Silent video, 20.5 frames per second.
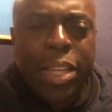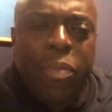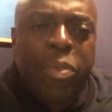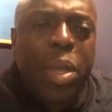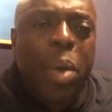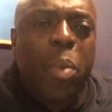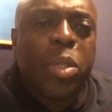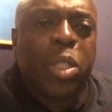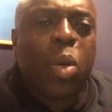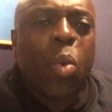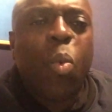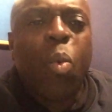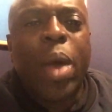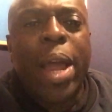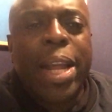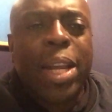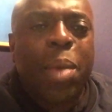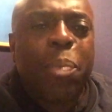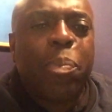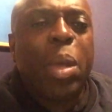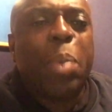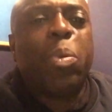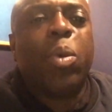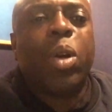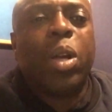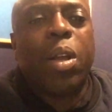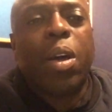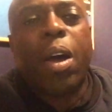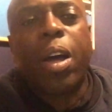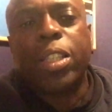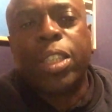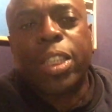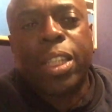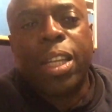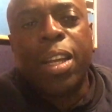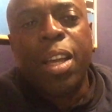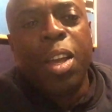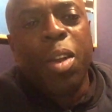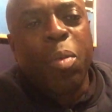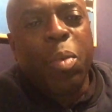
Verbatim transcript: If there was a way that people could ask